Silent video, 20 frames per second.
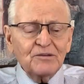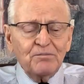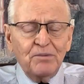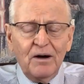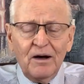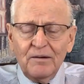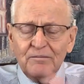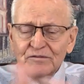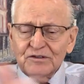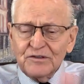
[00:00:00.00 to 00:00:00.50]
the
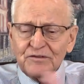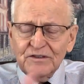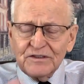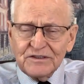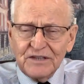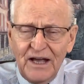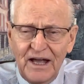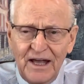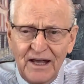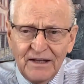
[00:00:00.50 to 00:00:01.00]
palms of
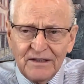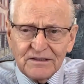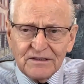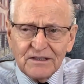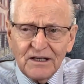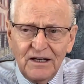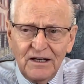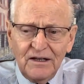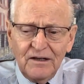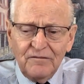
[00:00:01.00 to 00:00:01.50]
his
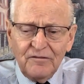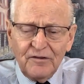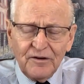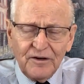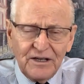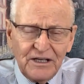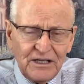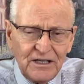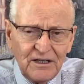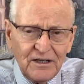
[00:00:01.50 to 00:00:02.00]
hands
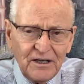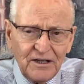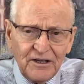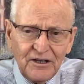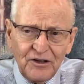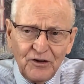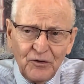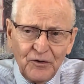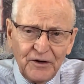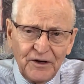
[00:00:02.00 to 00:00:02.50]
for
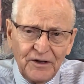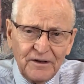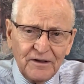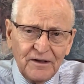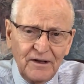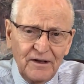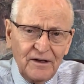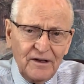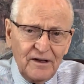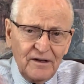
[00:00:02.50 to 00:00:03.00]
healing anointing,
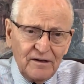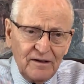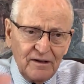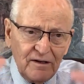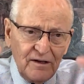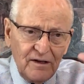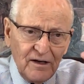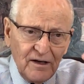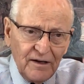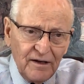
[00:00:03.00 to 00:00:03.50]
and
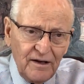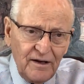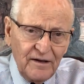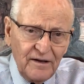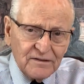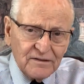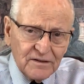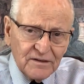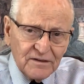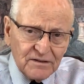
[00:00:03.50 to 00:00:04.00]
that he'd lay
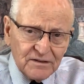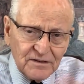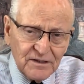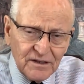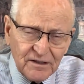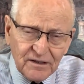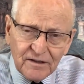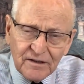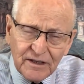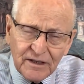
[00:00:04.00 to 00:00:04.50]
hands on the
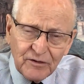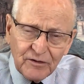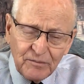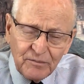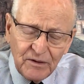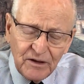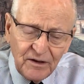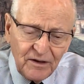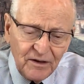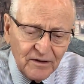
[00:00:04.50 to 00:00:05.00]
sick and they would
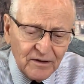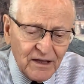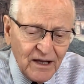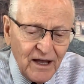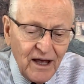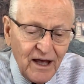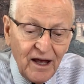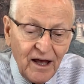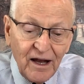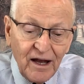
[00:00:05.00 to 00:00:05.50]
be healed.
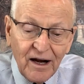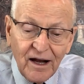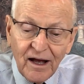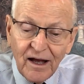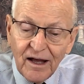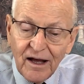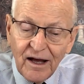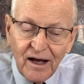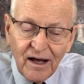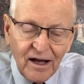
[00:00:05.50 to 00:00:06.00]
And
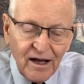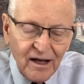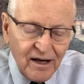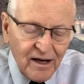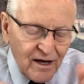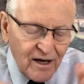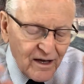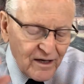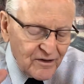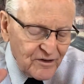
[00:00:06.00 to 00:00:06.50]

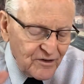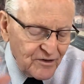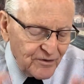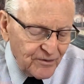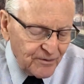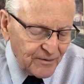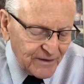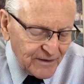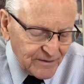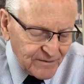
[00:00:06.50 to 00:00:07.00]
I
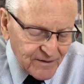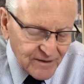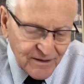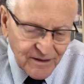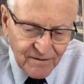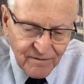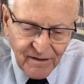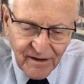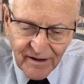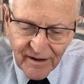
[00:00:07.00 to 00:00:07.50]
knew it.
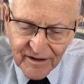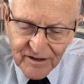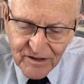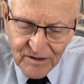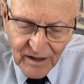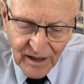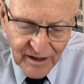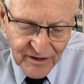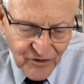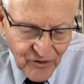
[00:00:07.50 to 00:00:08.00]

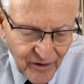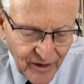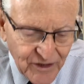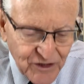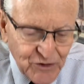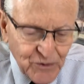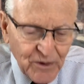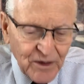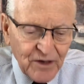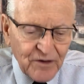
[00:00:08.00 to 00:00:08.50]
I
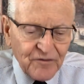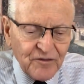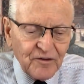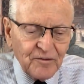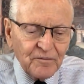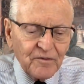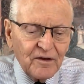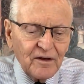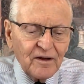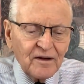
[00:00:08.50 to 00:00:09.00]
graduated
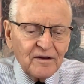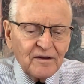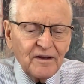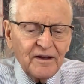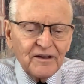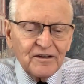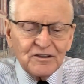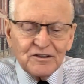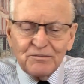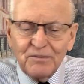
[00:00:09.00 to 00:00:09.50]
from Kenneth
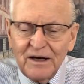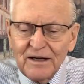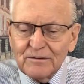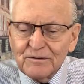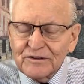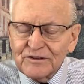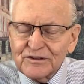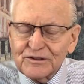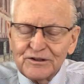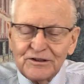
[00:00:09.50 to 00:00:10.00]
Hagin's
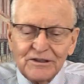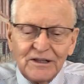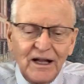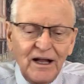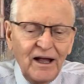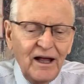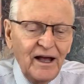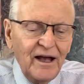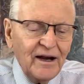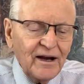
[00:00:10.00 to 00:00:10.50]
Bible school,
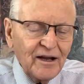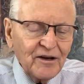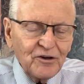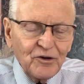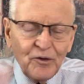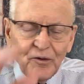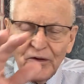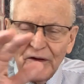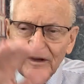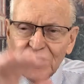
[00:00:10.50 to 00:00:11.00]
and I
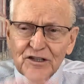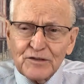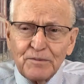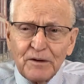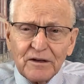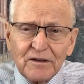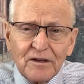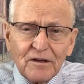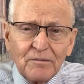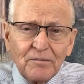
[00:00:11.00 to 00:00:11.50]
know they
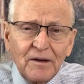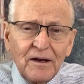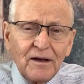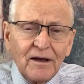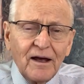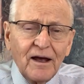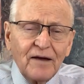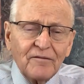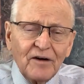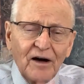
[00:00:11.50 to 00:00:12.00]
expected me
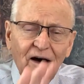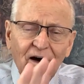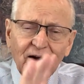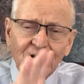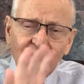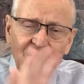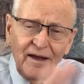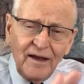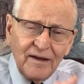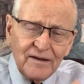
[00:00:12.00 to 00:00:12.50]
to have
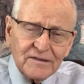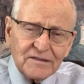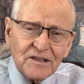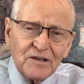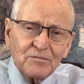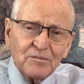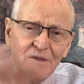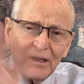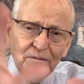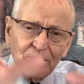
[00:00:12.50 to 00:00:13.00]
hot hands
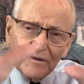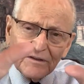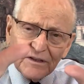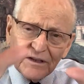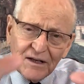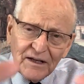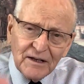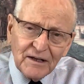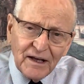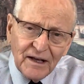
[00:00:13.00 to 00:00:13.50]
and be able to
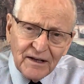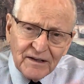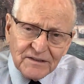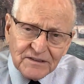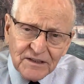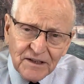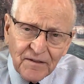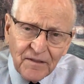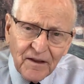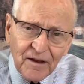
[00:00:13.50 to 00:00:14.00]
lay
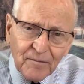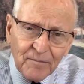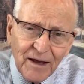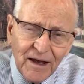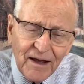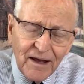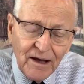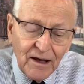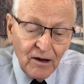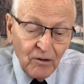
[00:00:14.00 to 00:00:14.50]
hands on them.
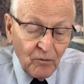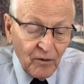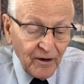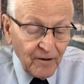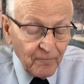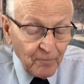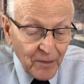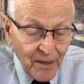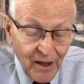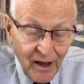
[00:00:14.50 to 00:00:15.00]

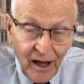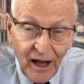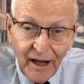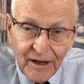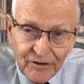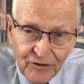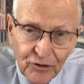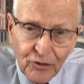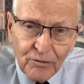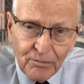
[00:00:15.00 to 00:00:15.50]
Well, I
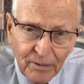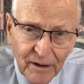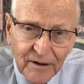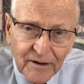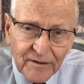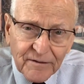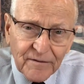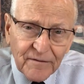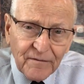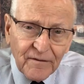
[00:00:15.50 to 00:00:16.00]
knew
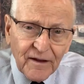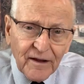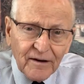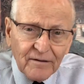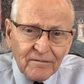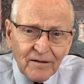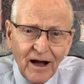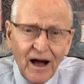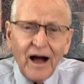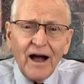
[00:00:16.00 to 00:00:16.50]
better than that.
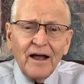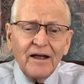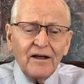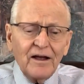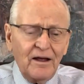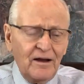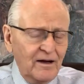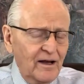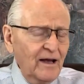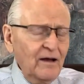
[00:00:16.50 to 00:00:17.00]

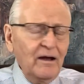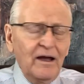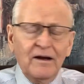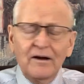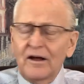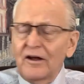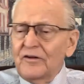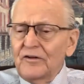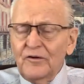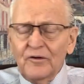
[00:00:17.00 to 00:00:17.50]

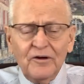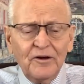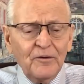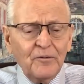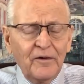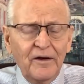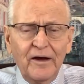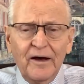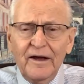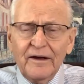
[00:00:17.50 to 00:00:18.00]
And the only
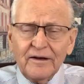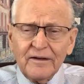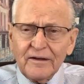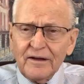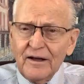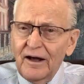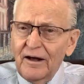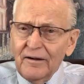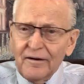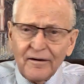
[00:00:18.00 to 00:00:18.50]
way I
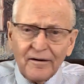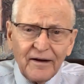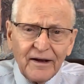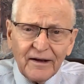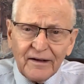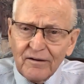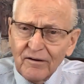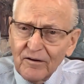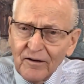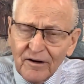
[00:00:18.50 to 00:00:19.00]
could
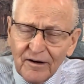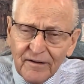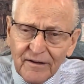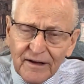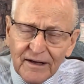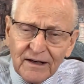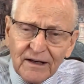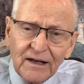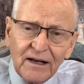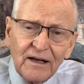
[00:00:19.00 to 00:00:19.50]
counteract all of
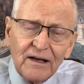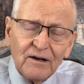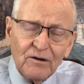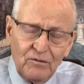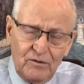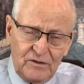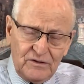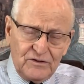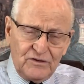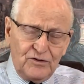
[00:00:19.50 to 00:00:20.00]
that
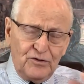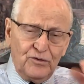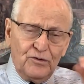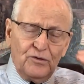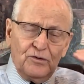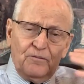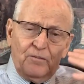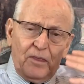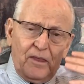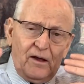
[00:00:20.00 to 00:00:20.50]
was
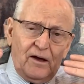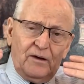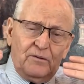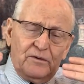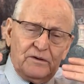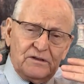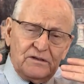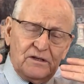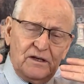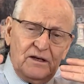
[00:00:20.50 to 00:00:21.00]
to, I
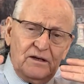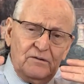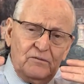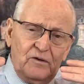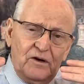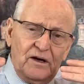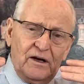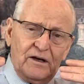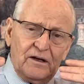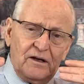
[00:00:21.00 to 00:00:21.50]
would say,
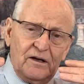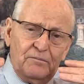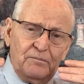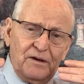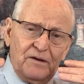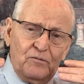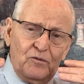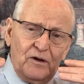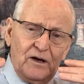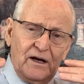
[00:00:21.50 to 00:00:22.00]

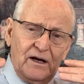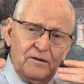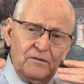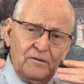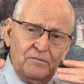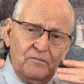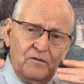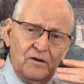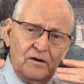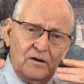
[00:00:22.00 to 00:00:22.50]

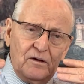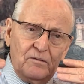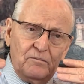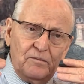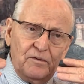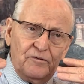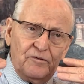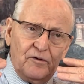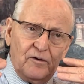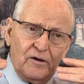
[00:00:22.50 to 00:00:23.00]

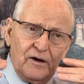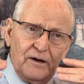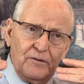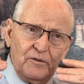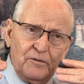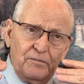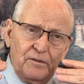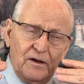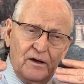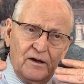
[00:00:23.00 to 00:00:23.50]
before I
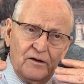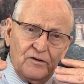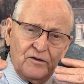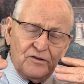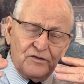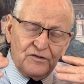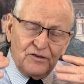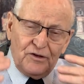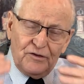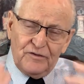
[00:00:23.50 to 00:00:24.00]
would begin the
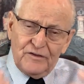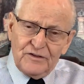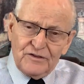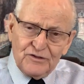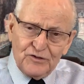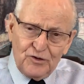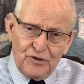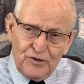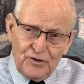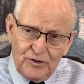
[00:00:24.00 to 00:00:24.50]

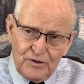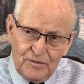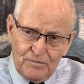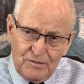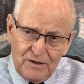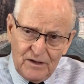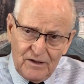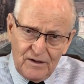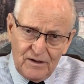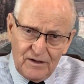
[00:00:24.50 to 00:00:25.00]
service or
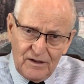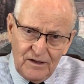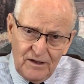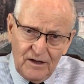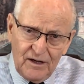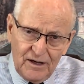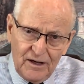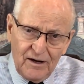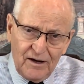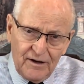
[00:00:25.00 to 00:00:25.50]
begin a
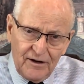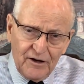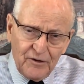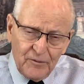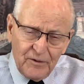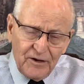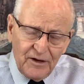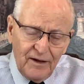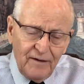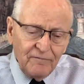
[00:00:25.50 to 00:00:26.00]
healing line or
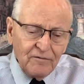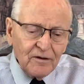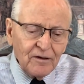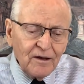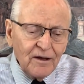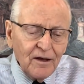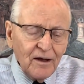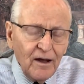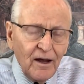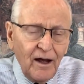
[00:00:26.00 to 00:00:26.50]
what have you,
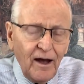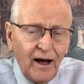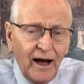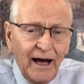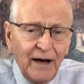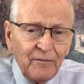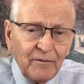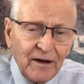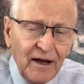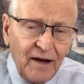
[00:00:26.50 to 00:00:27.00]

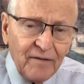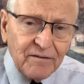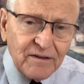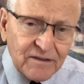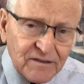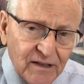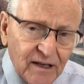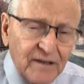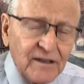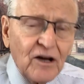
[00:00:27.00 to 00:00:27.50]
I would have to
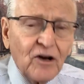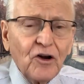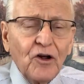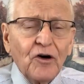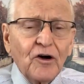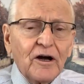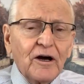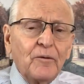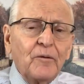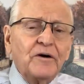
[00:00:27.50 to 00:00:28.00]
say, now
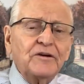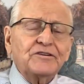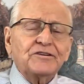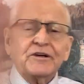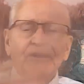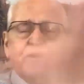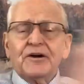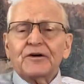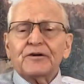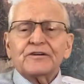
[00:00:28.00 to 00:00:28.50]
look, I want you
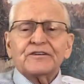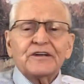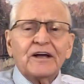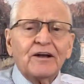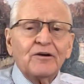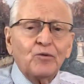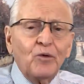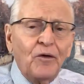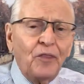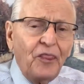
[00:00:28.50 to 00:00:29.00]
to
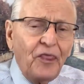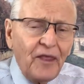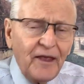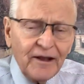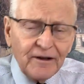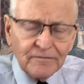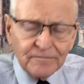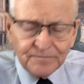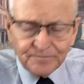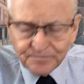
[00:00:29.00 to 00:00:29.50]
understand one
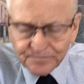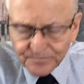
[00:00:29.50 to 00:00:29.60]
thing.